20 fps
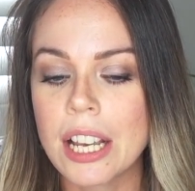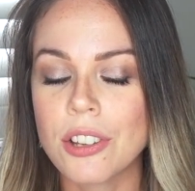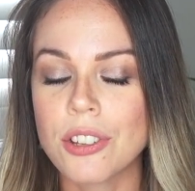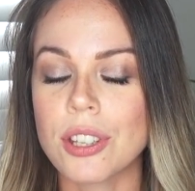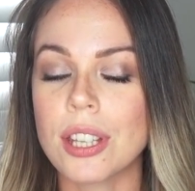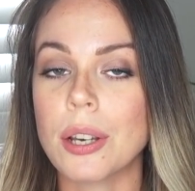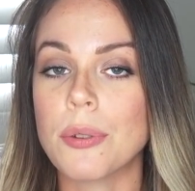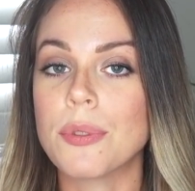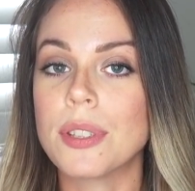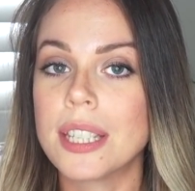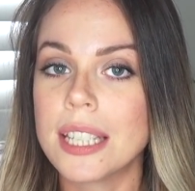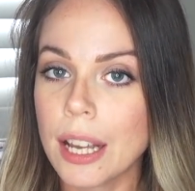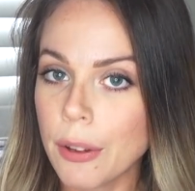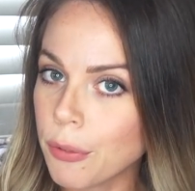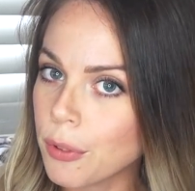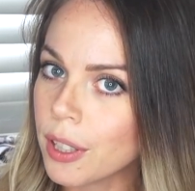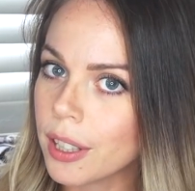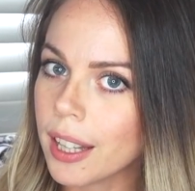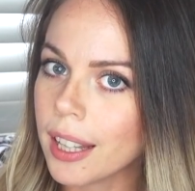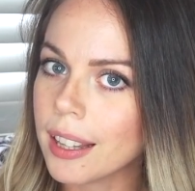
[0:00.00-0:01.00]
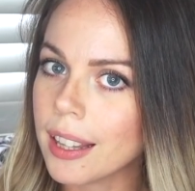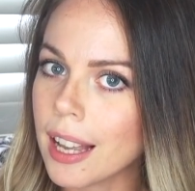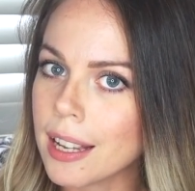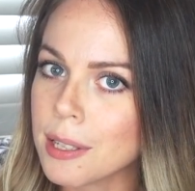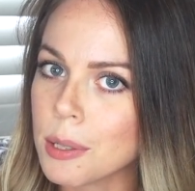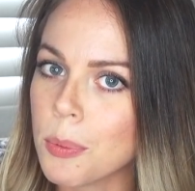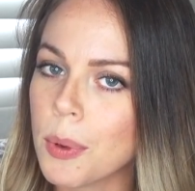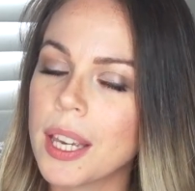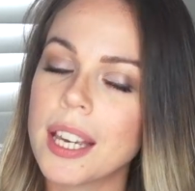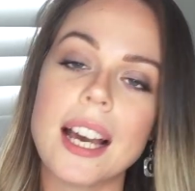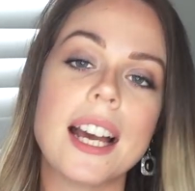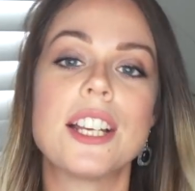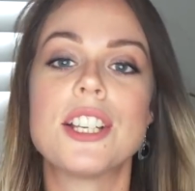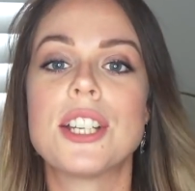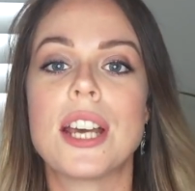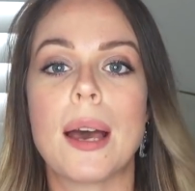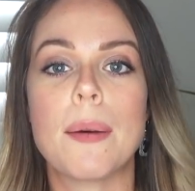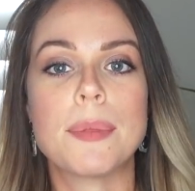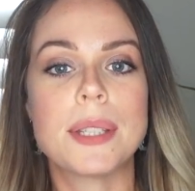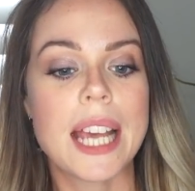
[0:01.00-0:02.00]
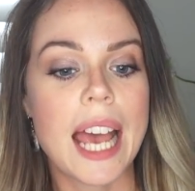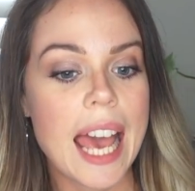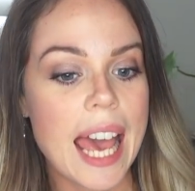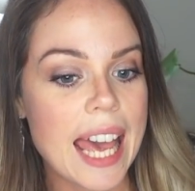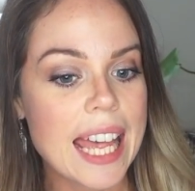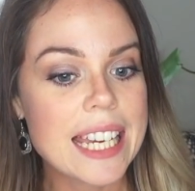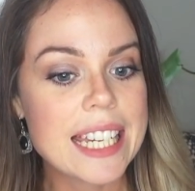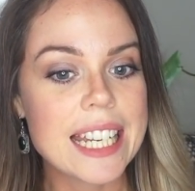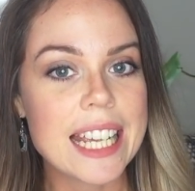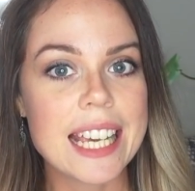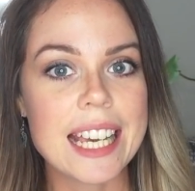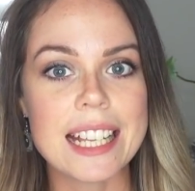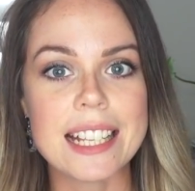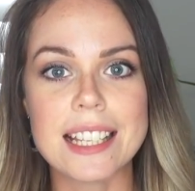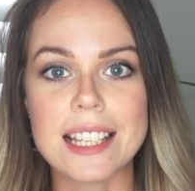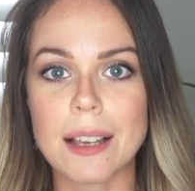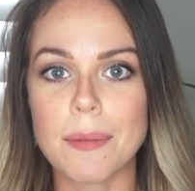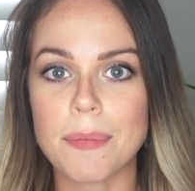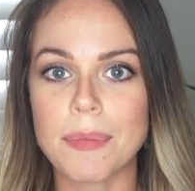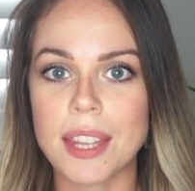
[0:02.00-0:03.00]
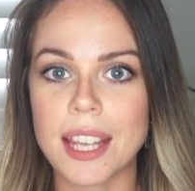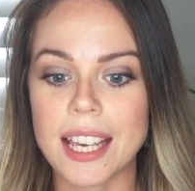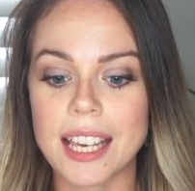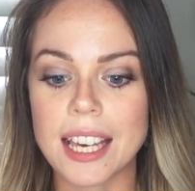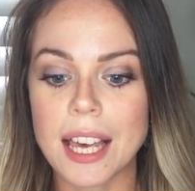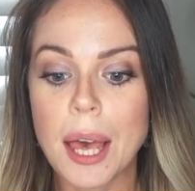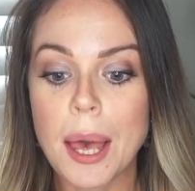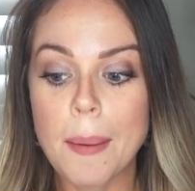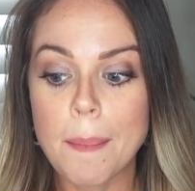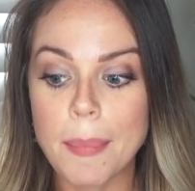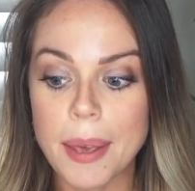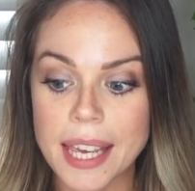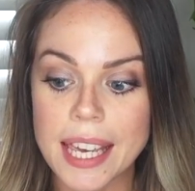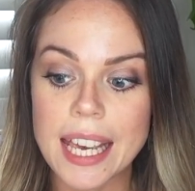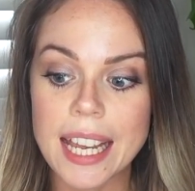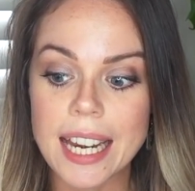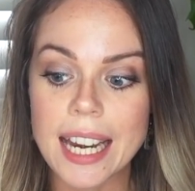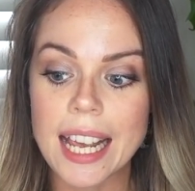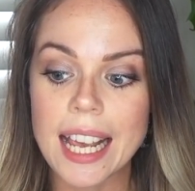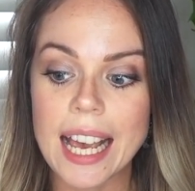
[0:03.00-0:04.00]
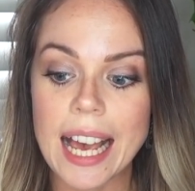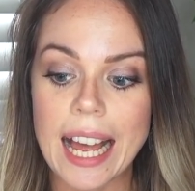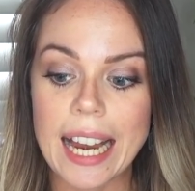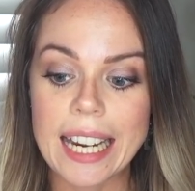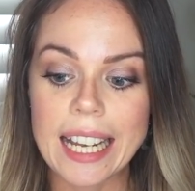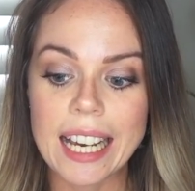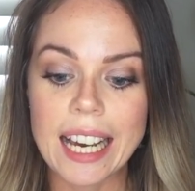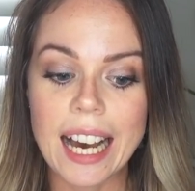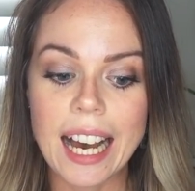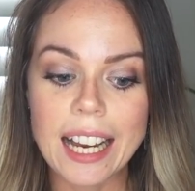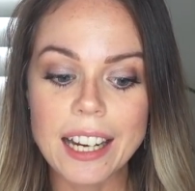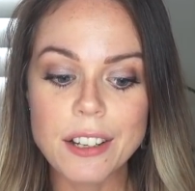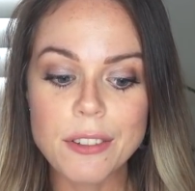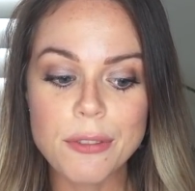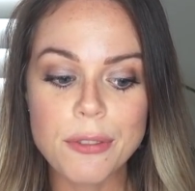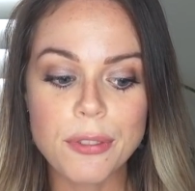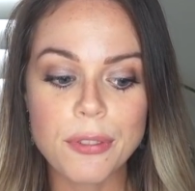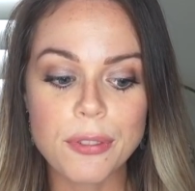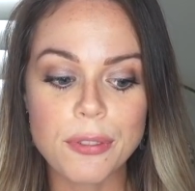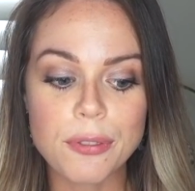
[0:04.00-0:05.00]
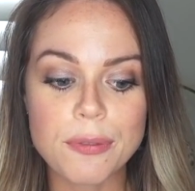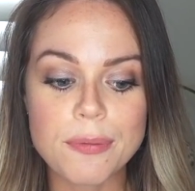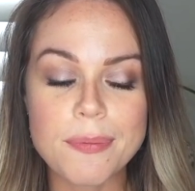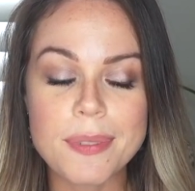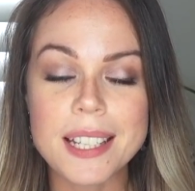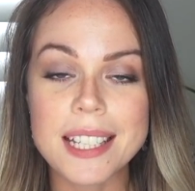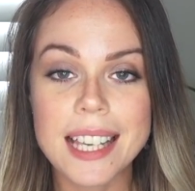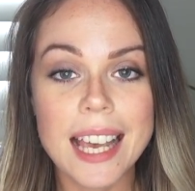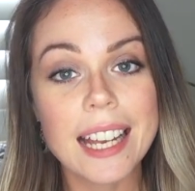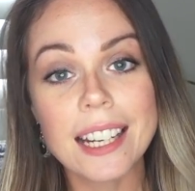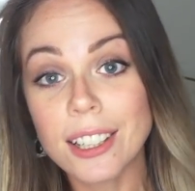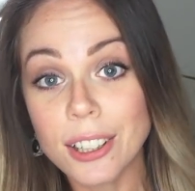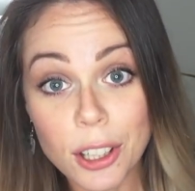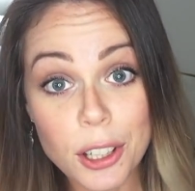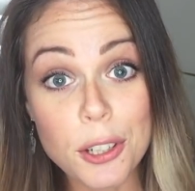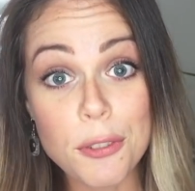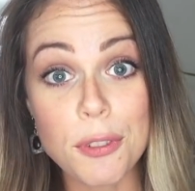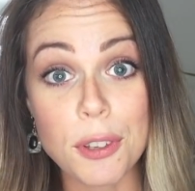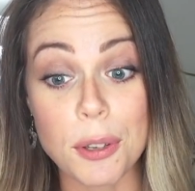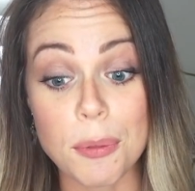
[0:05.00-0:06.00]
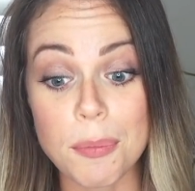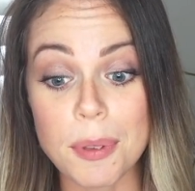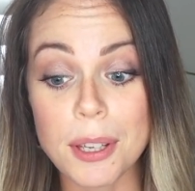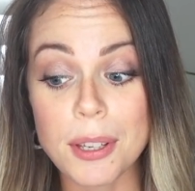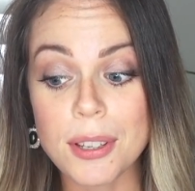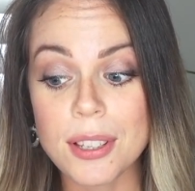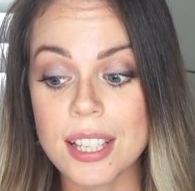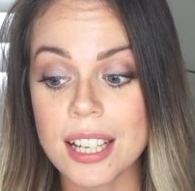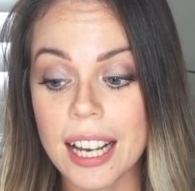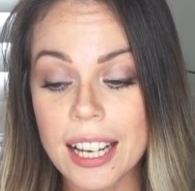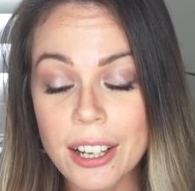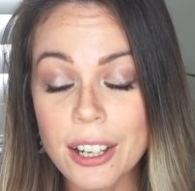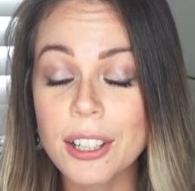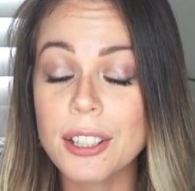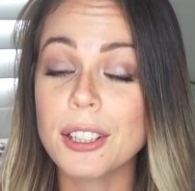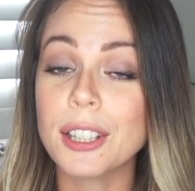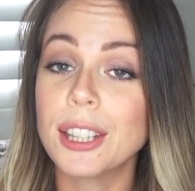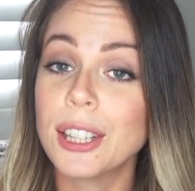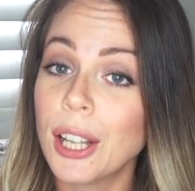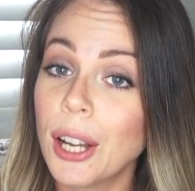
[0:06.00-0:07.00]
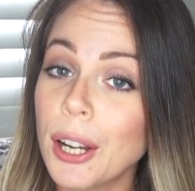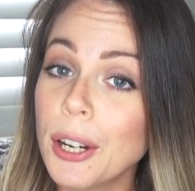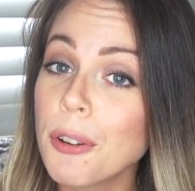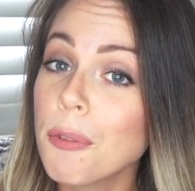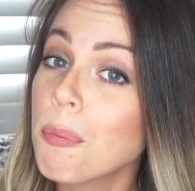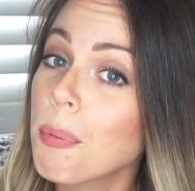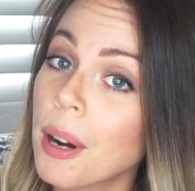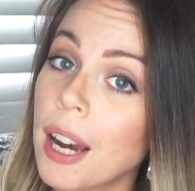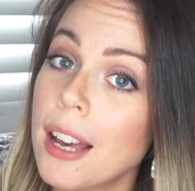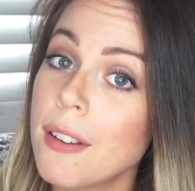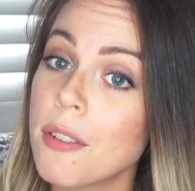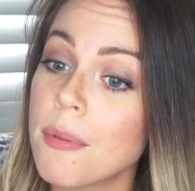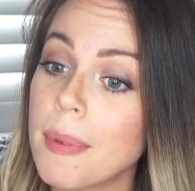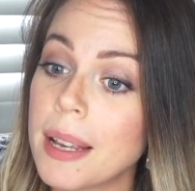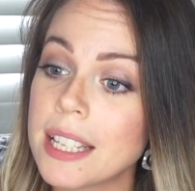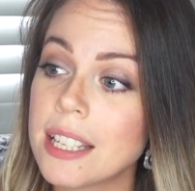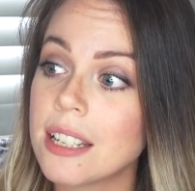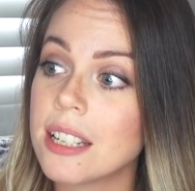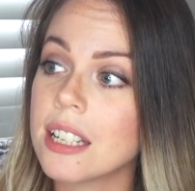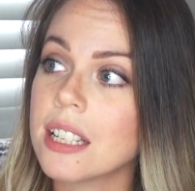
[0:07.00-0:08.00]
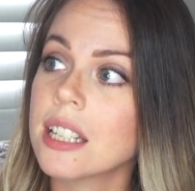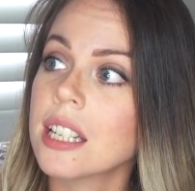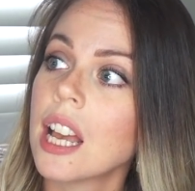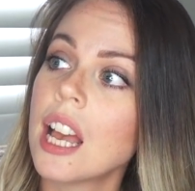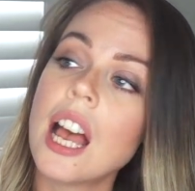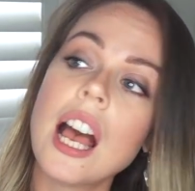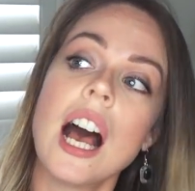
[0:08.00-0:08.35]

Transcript: So there was definitely last week a chapter ending and something beginning, and it kind of scared a lot of you because I got a lot of private messages,